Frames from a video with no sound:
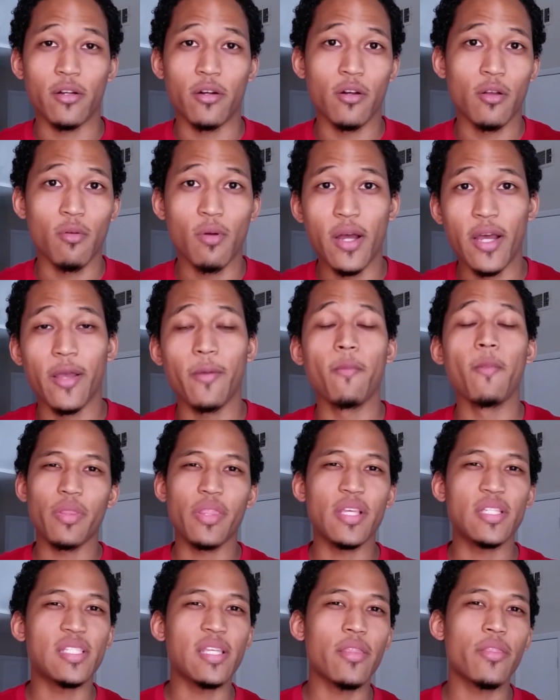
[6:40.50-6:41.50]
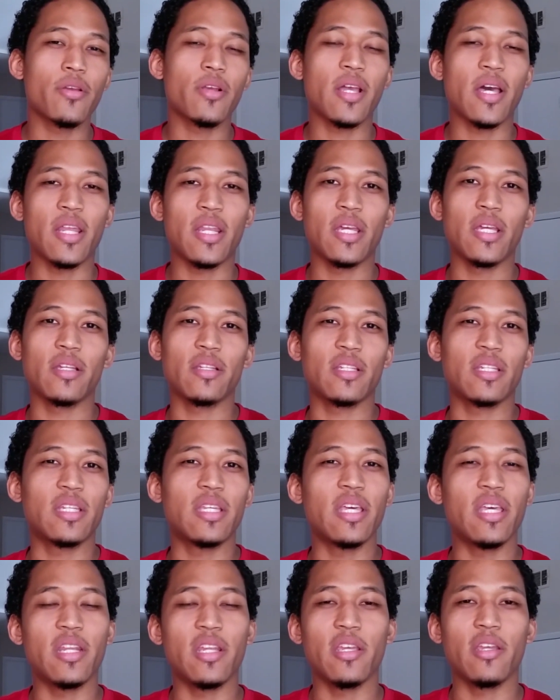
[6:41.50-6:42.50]
I don't know why. But they said they're kind of
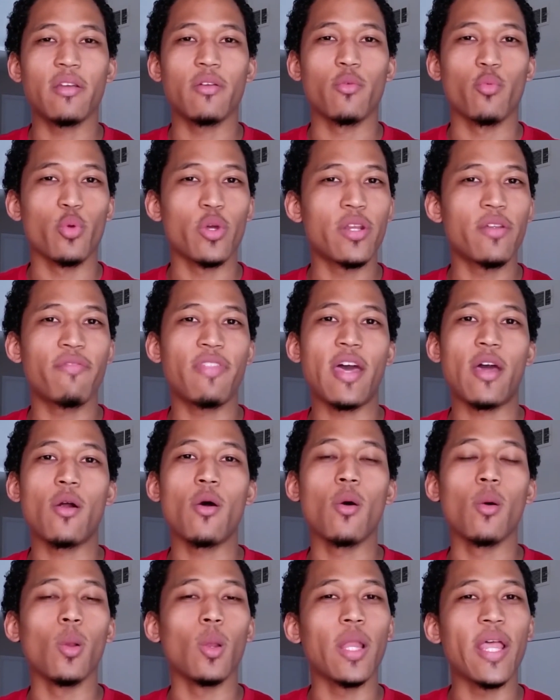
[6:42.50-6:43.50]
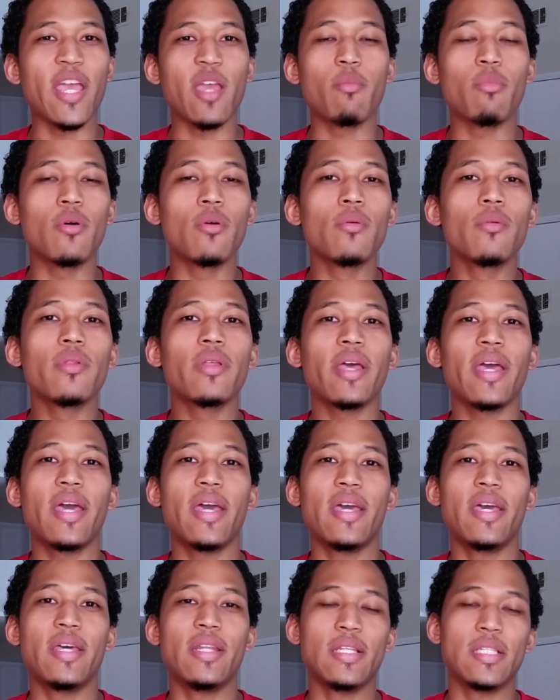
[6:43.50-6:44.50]
getting rid of that whole label,
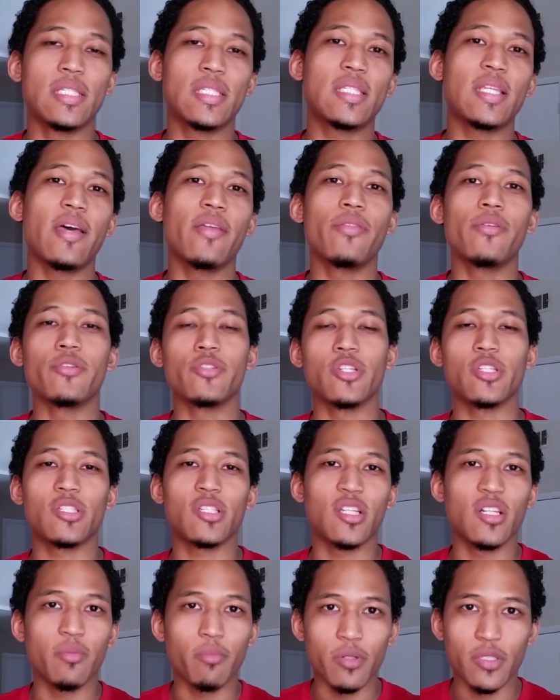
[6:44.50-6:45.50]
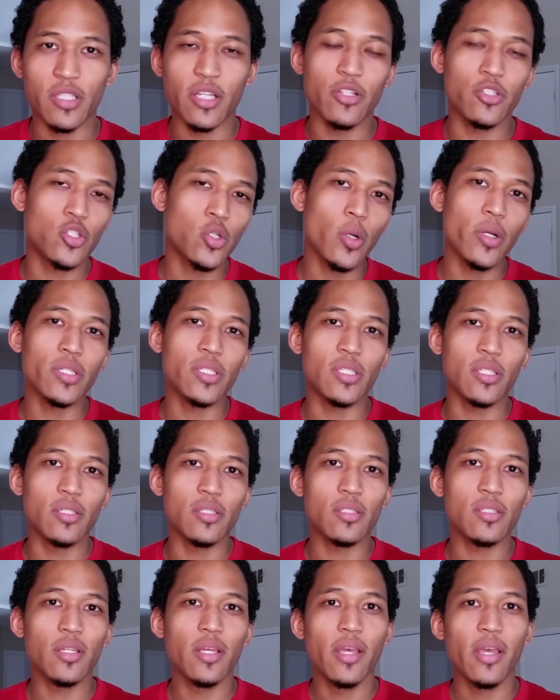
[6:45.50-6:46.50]
and instead they're just going to present
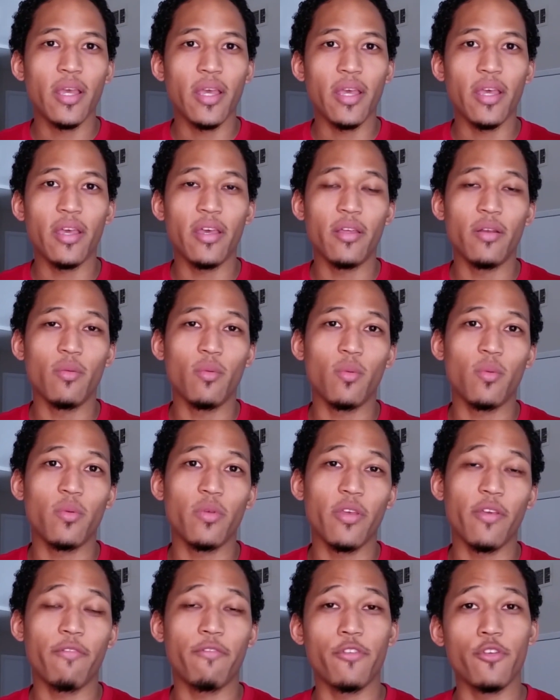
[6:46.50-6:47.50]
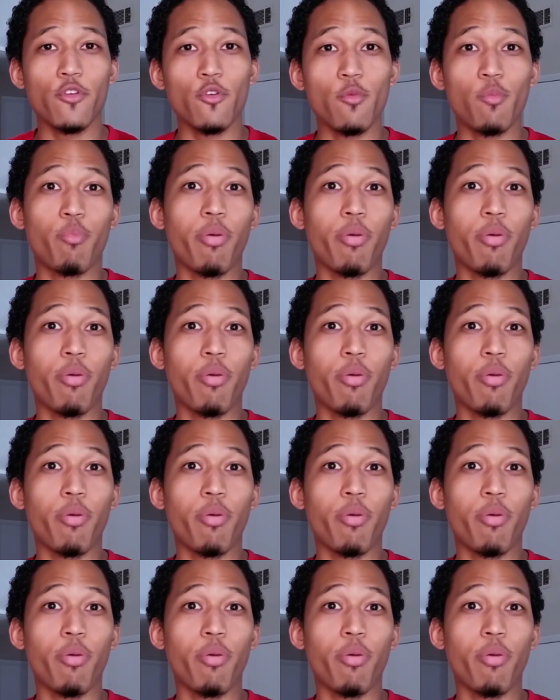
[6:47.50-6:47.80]
choices. And if you